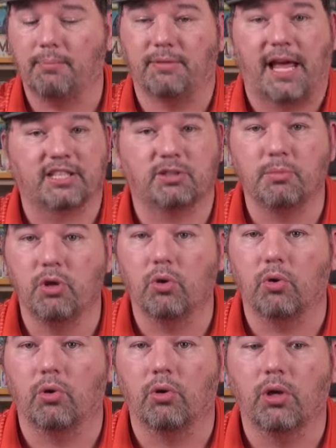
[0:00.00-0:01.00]
That's
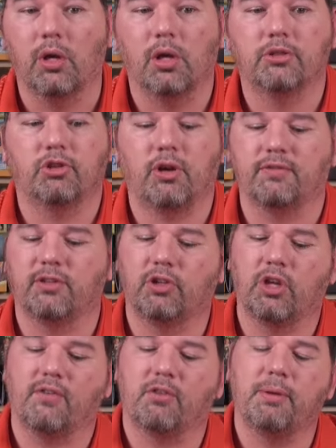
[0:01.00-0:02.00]
mule. So you have to
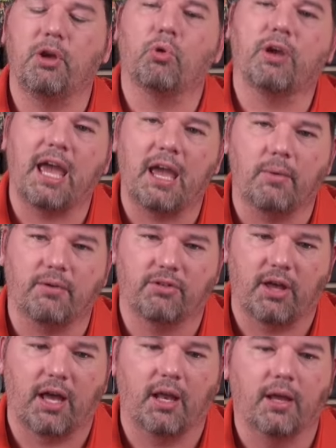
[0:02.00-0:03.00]
you have to be okay
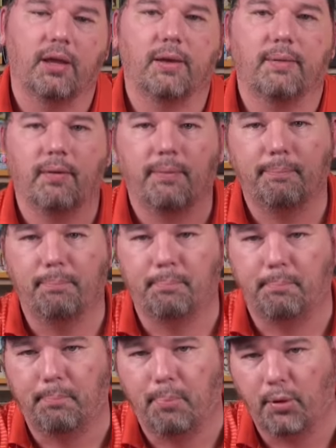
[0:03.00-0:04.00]
with that.
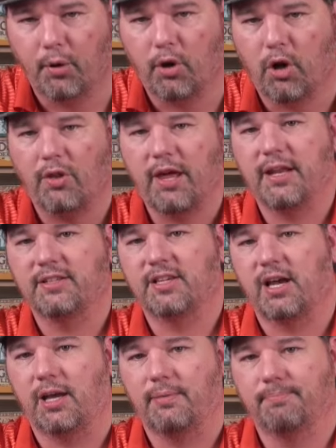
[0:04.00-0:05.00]
Put all that
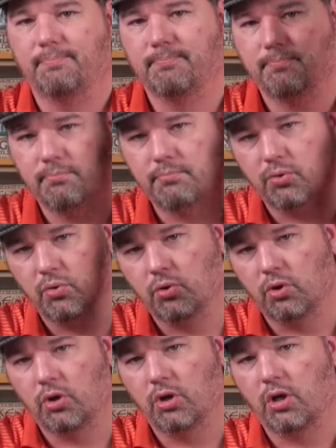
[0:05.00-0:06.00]
aside.
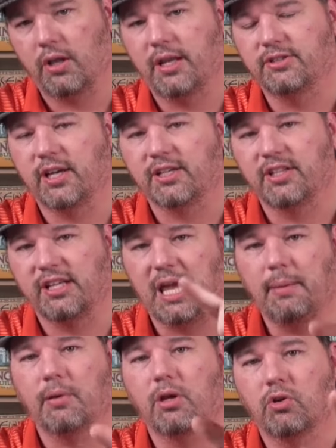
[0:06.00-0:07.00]
Put all that aside because the
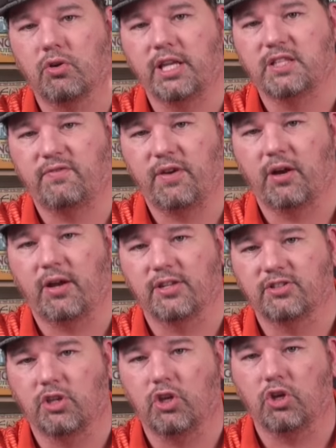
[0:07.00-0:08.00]
game creates
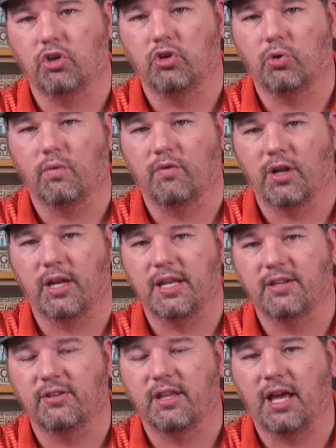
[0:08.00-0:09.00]
variance that you can do if you're not
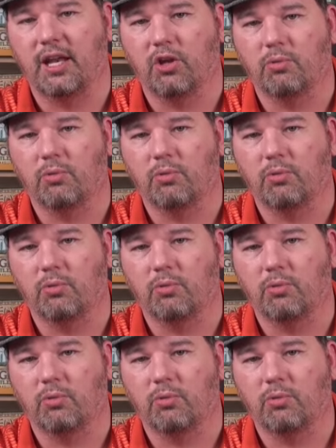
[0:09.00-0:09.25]
into that.